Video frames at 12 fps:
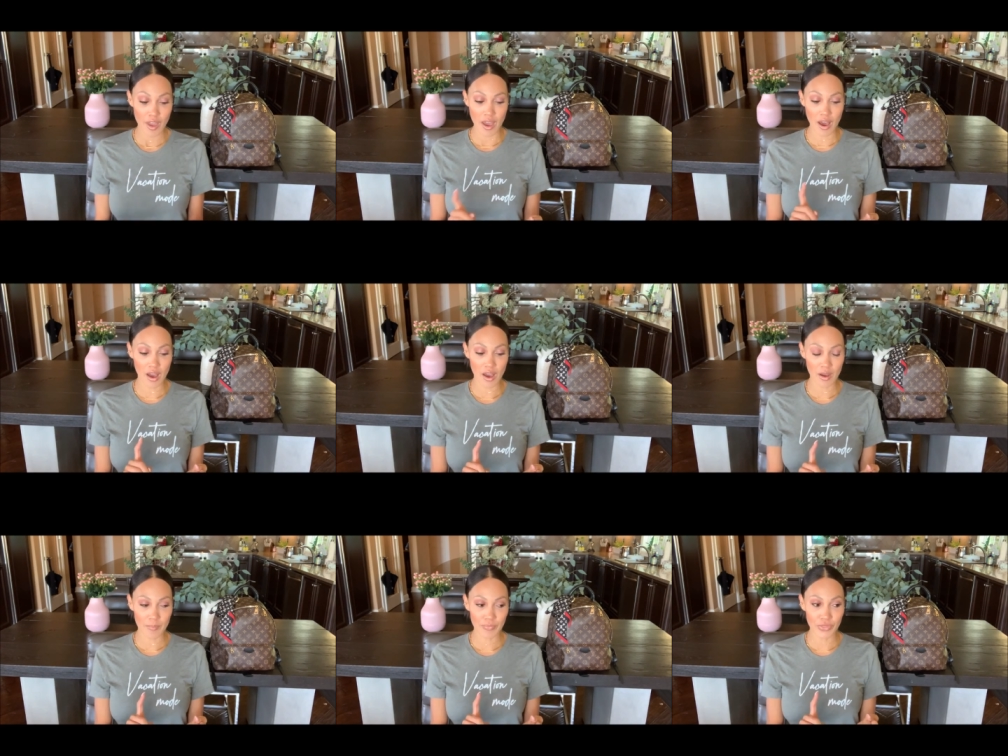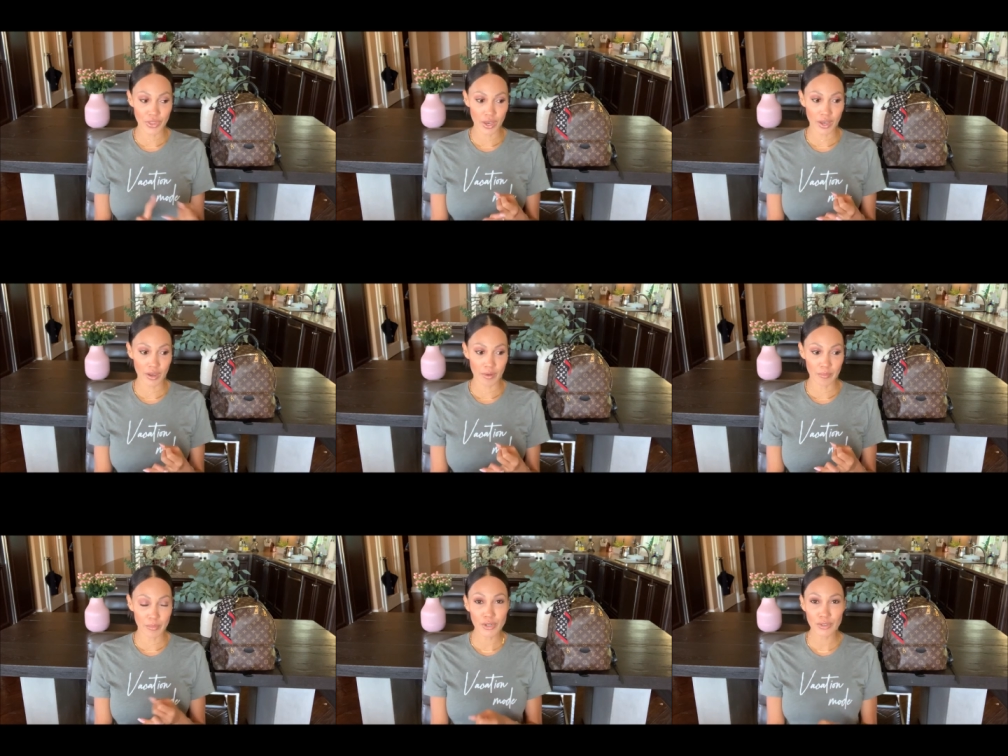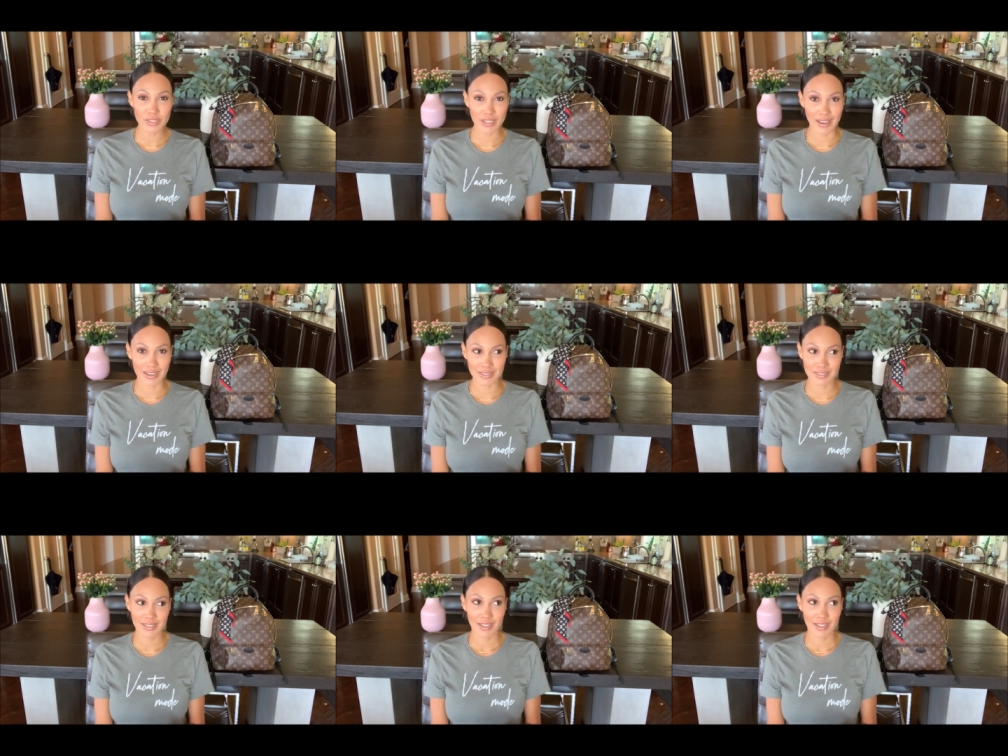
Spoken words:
The middle size,